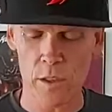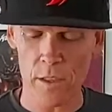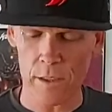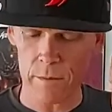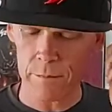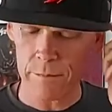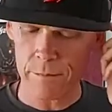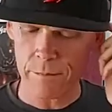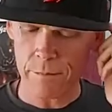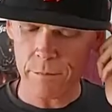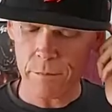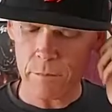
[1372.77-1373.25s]

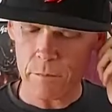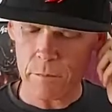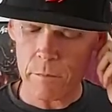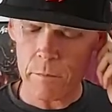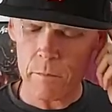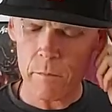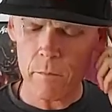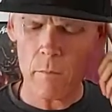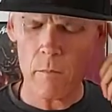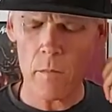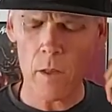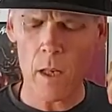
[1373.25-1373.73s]
it.
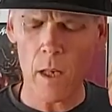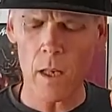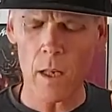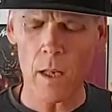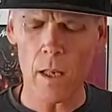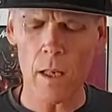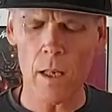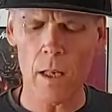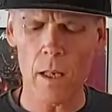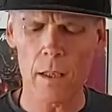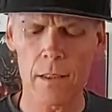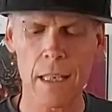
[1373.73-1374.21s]

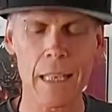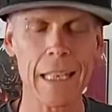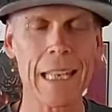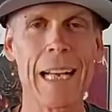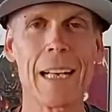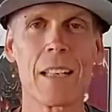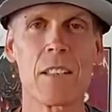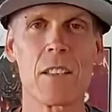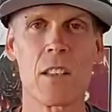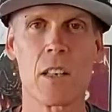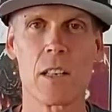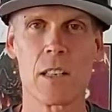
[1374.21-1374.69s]
The
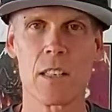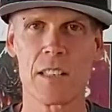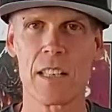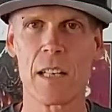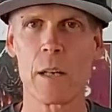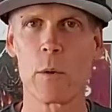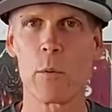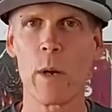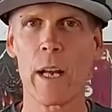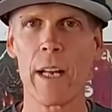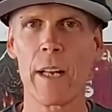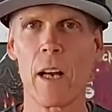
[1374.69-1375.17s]
last song is
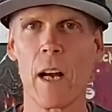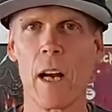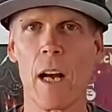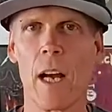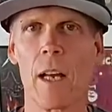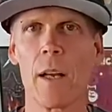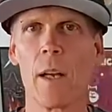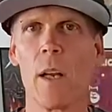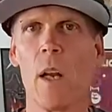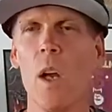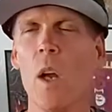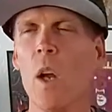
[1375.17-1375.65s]
their Red
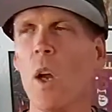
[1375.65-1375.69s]
Hot,